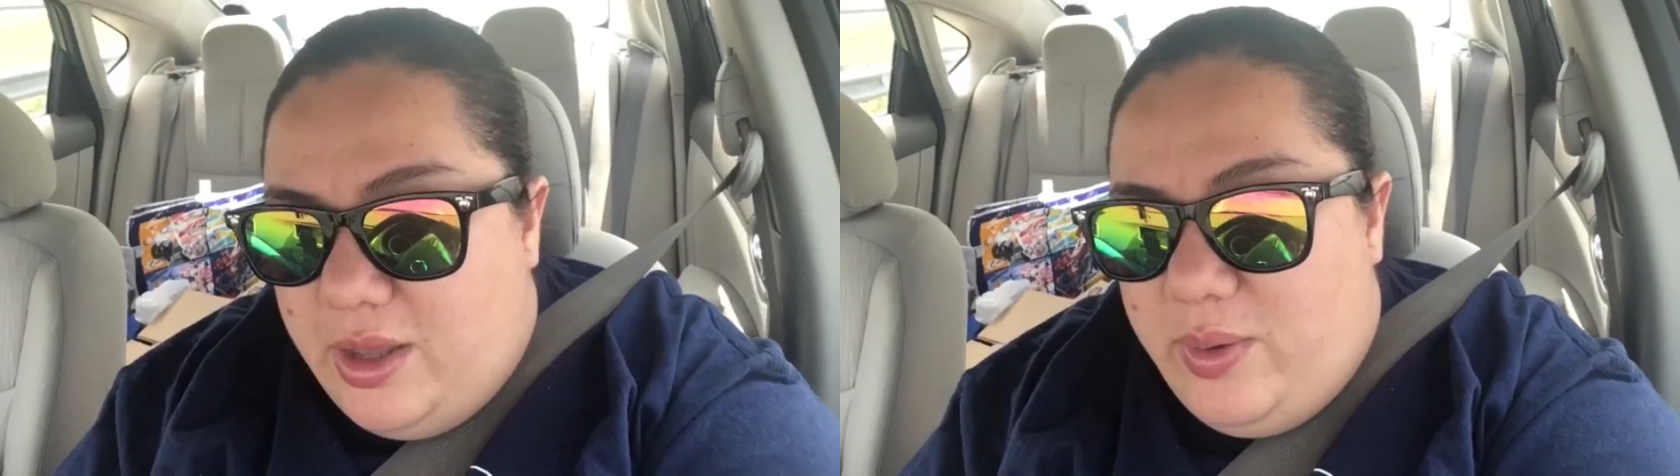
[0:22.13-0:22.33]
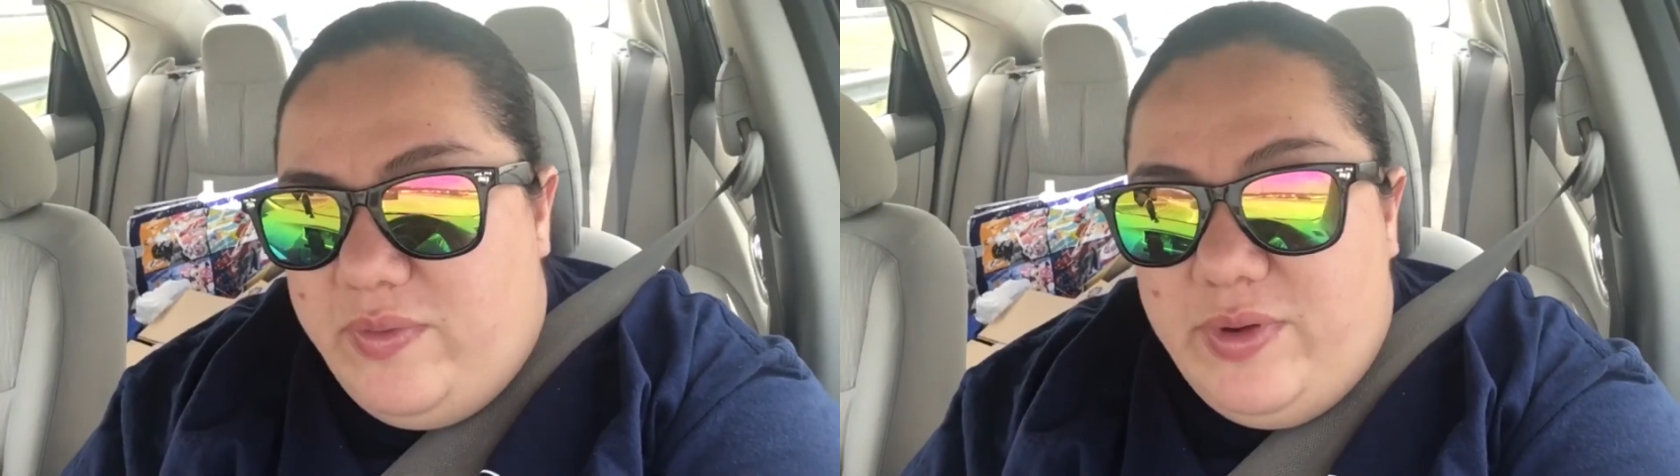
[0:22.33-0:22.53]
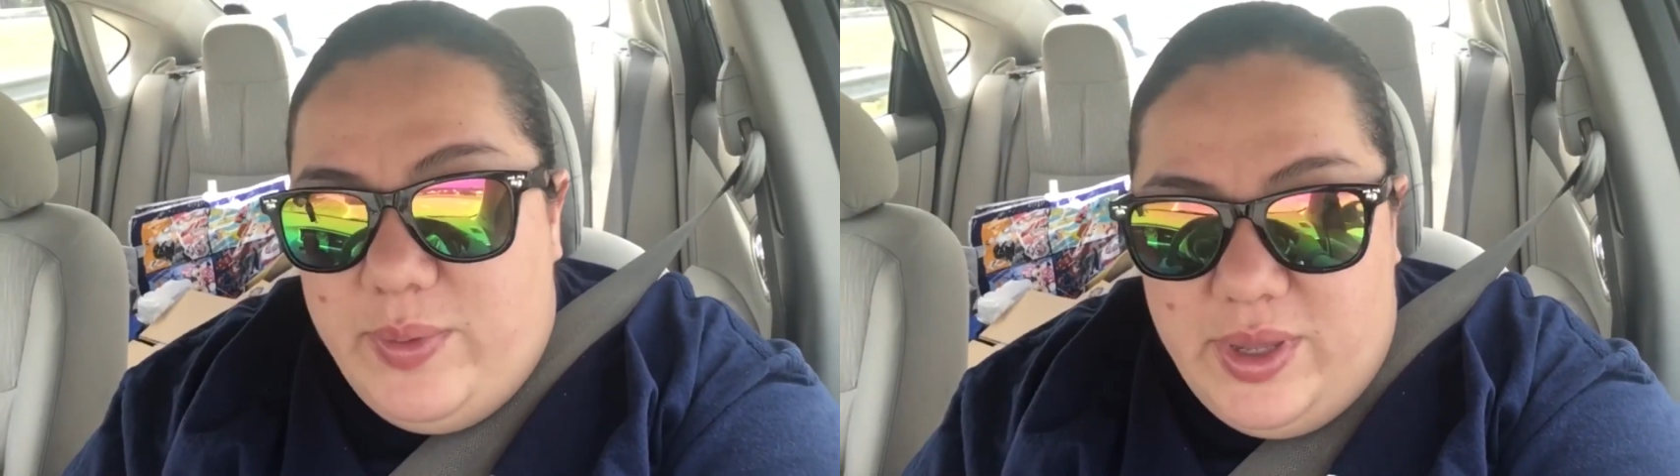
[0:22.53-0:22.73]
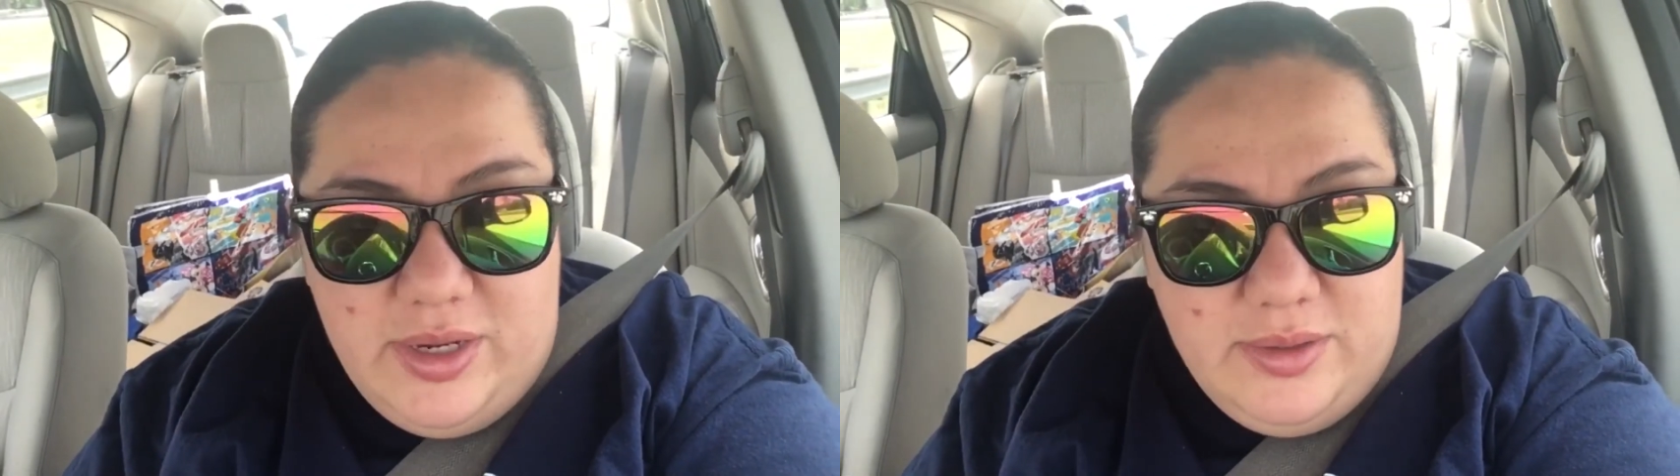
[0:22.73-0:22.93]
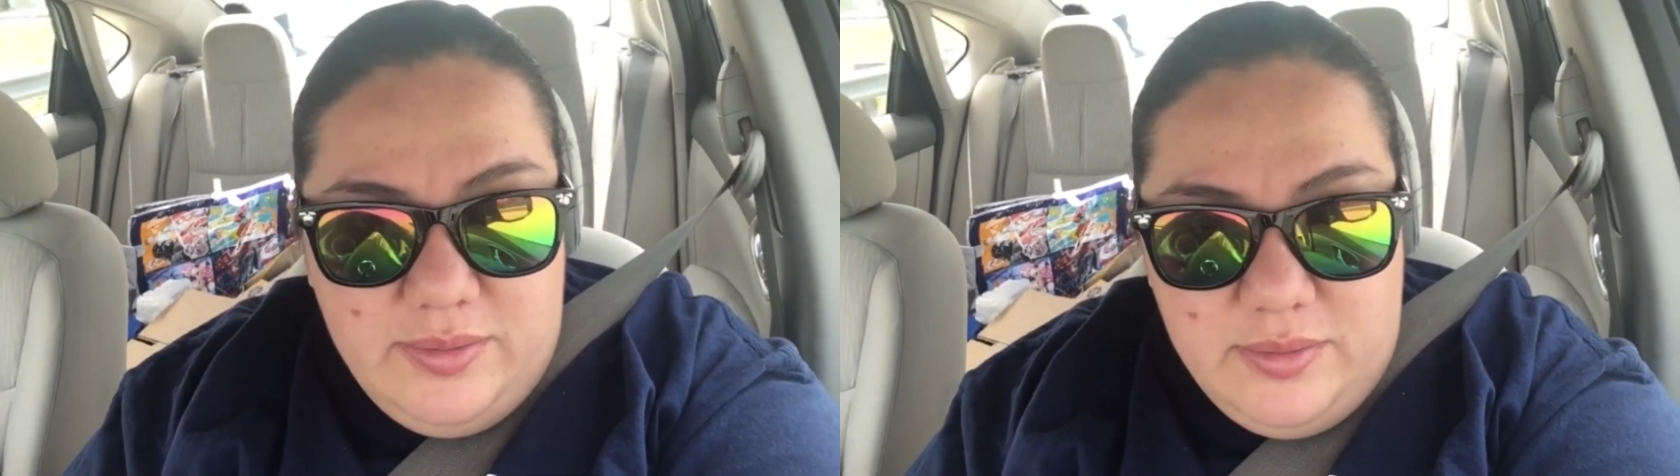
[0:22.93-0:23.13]
Hello
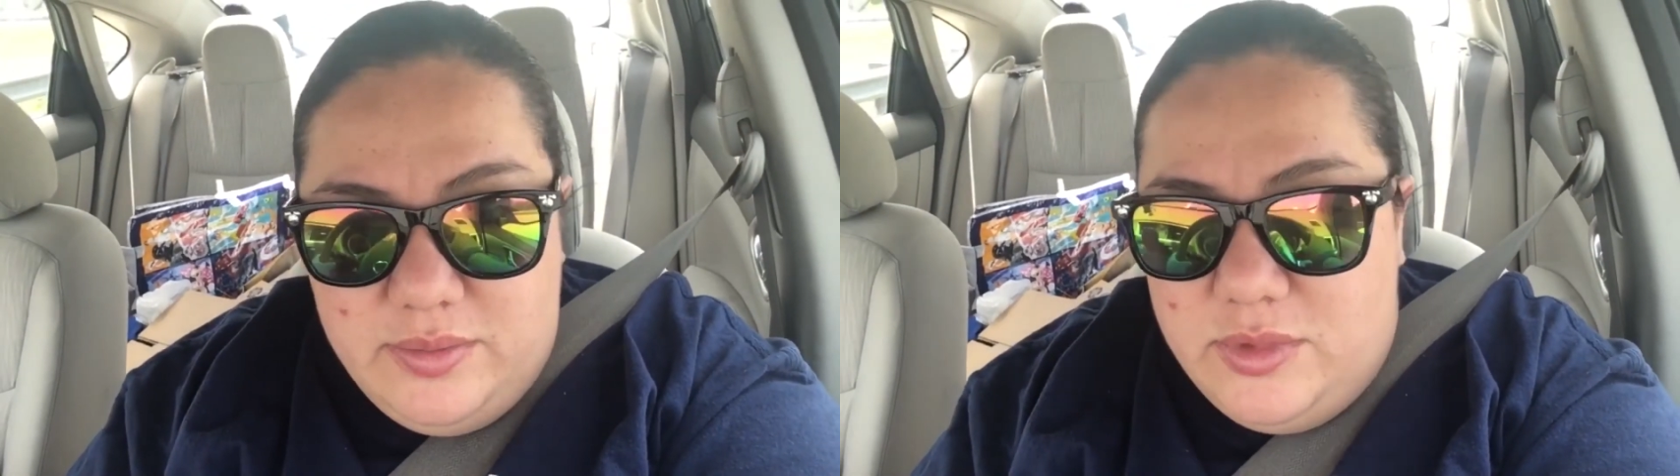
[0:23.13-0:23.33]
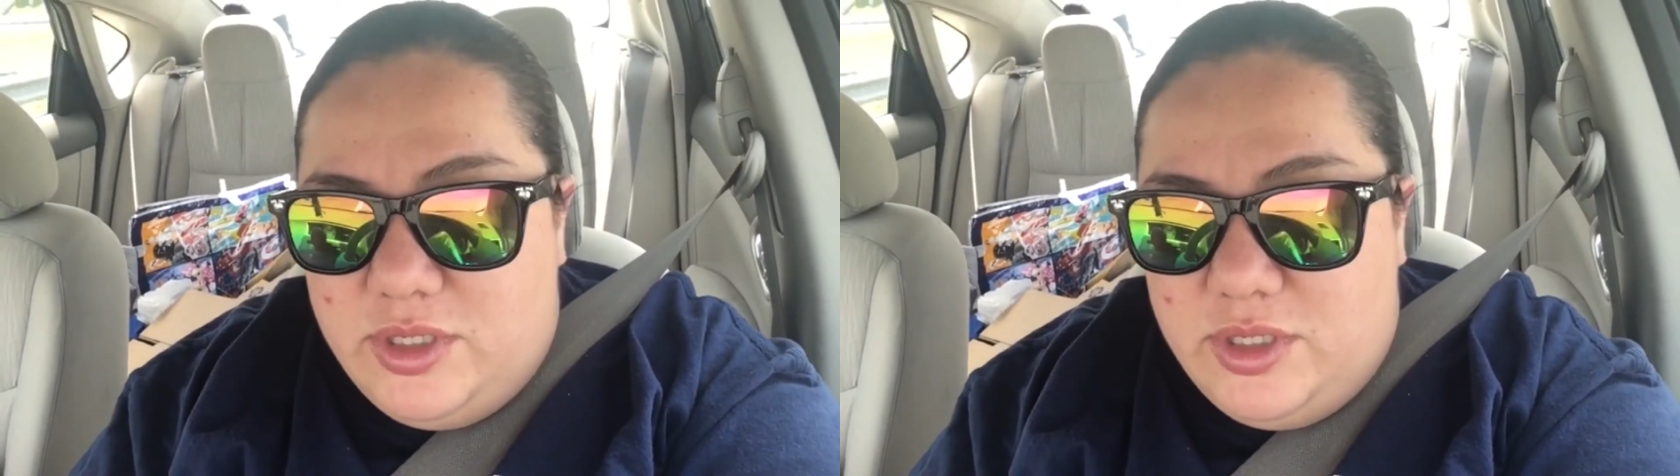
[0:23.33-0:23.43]
everyone.